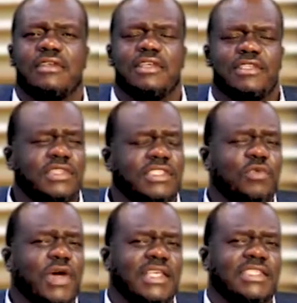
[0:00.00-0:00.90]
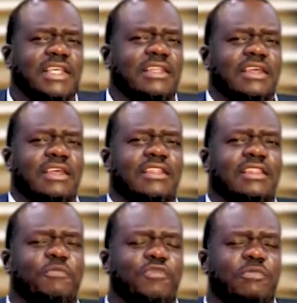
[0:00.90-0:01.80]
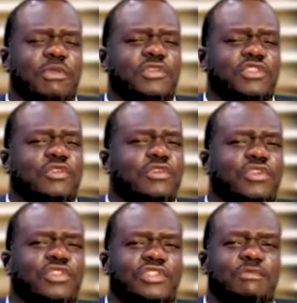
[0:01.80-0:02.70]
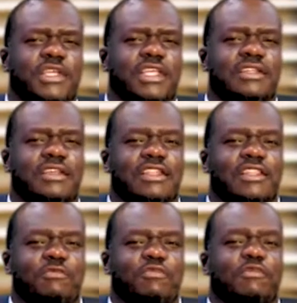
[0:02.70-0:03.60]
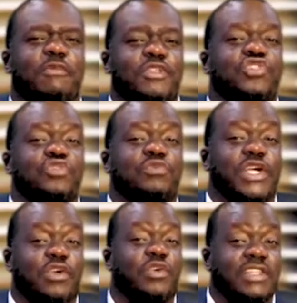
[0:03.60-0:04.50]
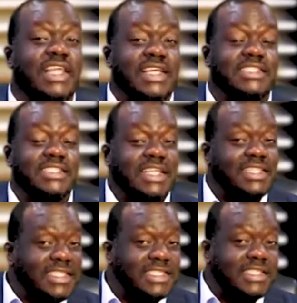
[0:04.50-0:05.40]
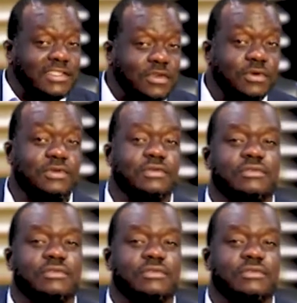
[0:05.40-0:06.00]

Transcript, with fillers: So you see why I said the problem is not God speaking. The problem is you recognizing that this is God.